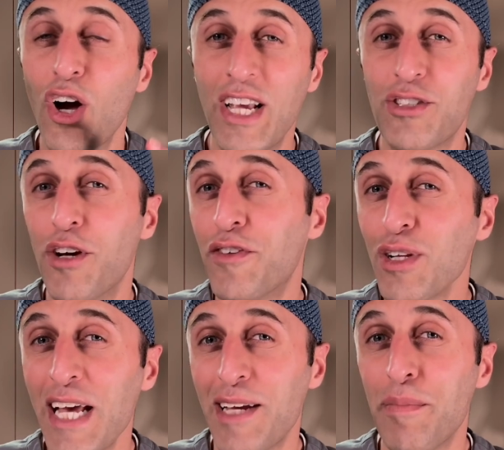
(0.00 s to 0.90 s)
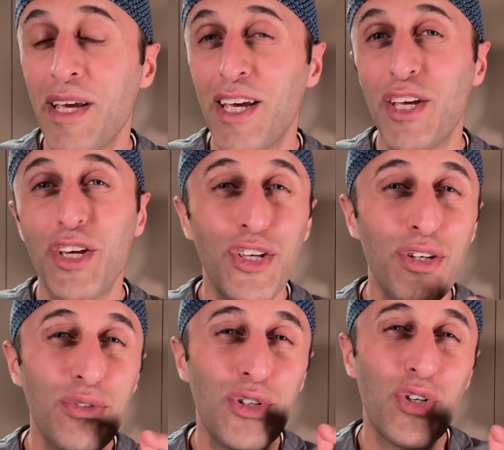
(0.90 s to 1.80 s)
Okay, so if you're like me,
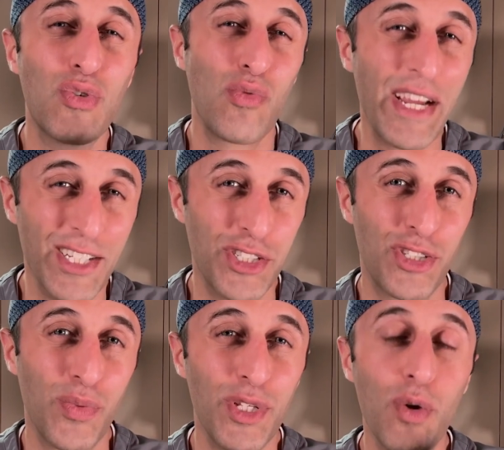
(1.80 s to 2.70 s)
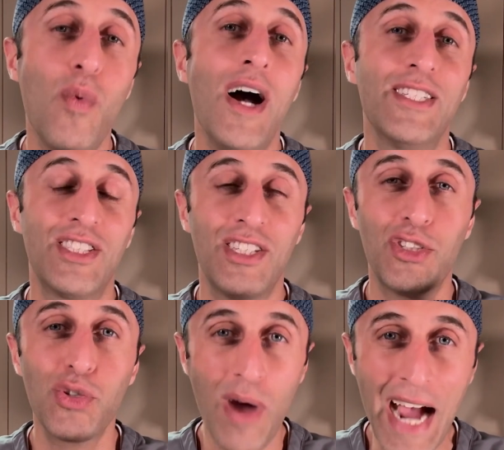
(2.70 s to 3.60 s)
you cringed when you watched the
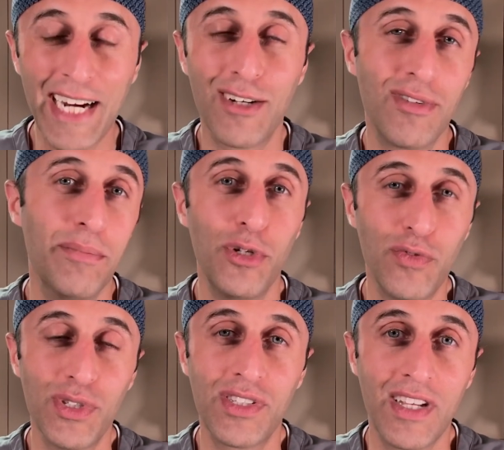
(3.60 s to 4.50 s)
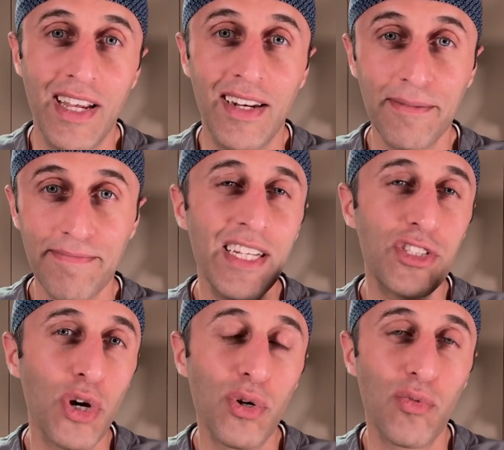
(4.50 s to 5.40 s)
tracker removal scene in
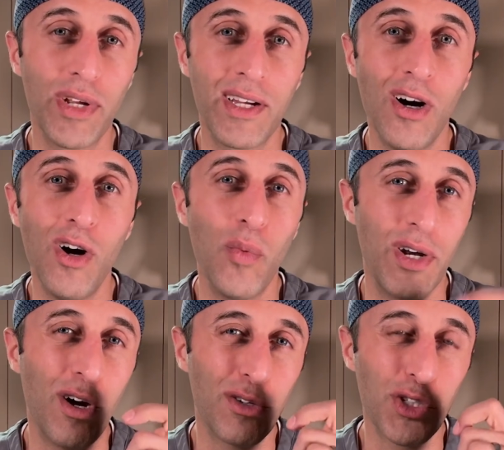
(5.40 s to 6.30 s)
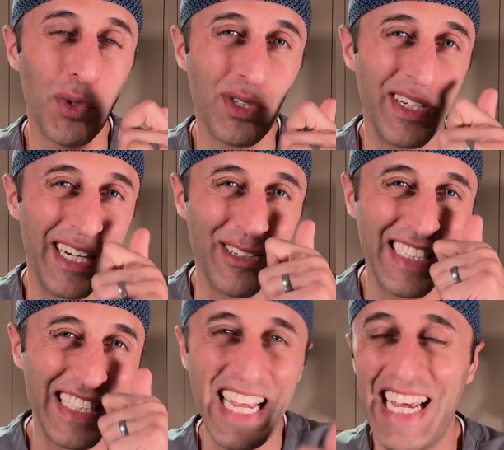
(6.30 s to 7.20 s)
Total Recall when Arnold Schwarzenegger
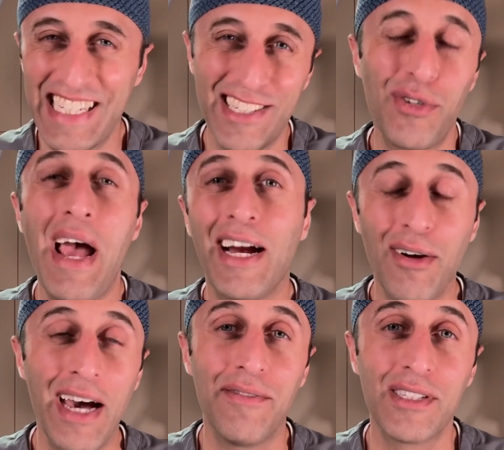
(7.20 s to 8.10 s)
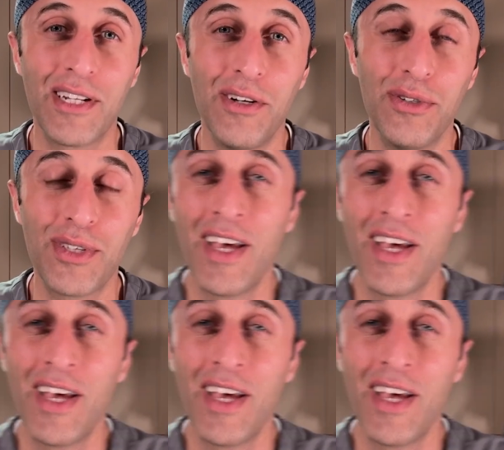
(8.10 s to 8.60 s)
takes the tracker out of his nose.